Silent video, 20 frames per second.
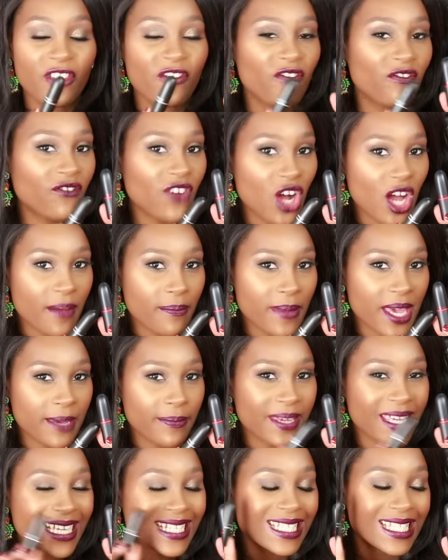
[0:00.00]
The font
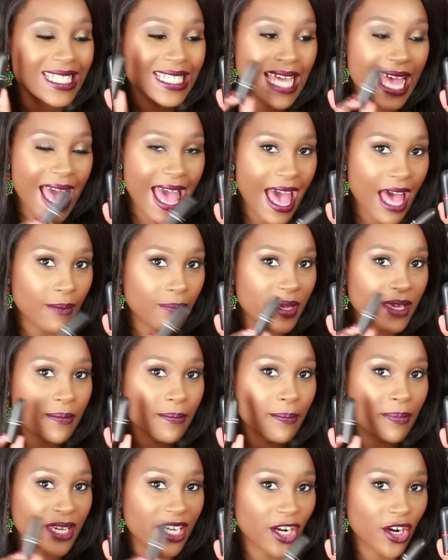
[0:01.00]
may be a tad
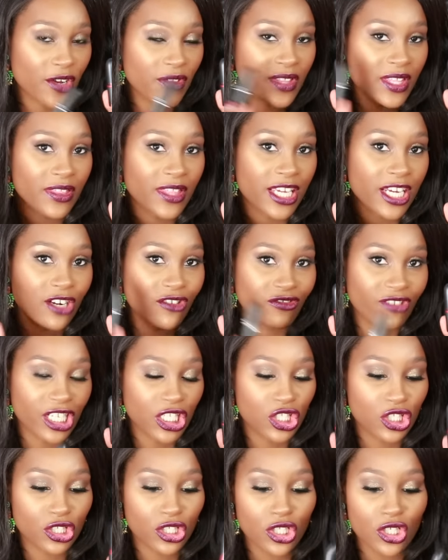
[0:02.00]
bit bigger than the
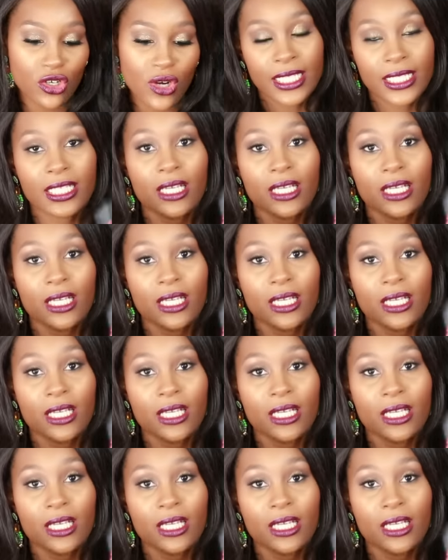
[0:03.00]
original.